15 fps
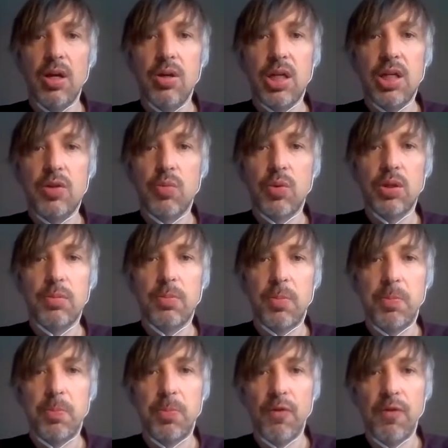It will
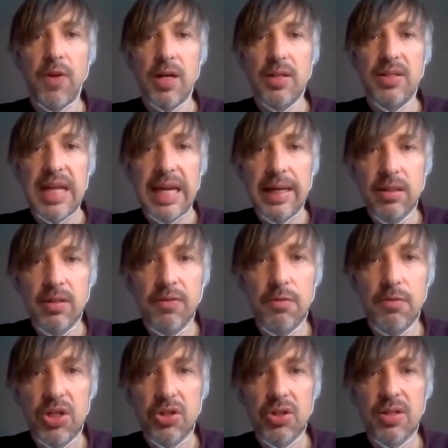provide negative
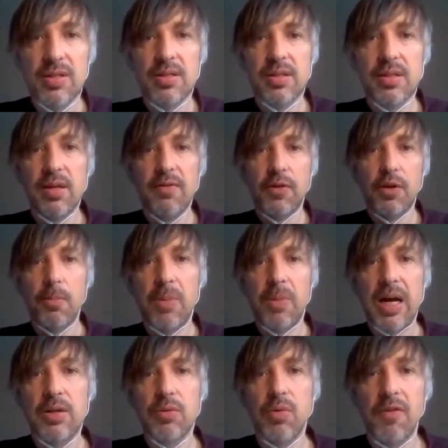emissions if
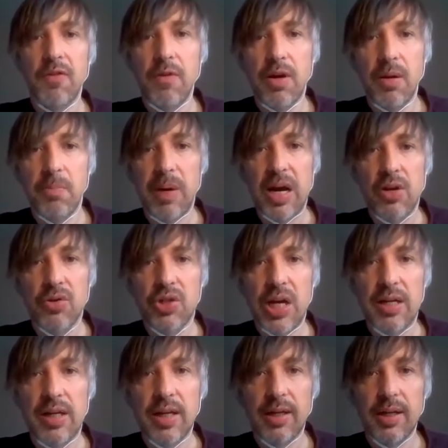combined with
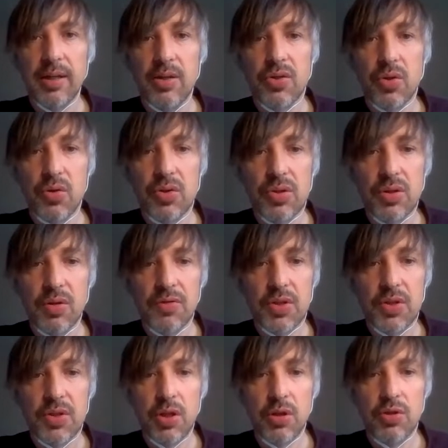biogenic sources of
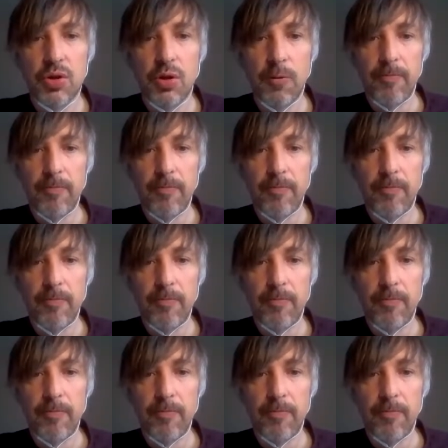CO2.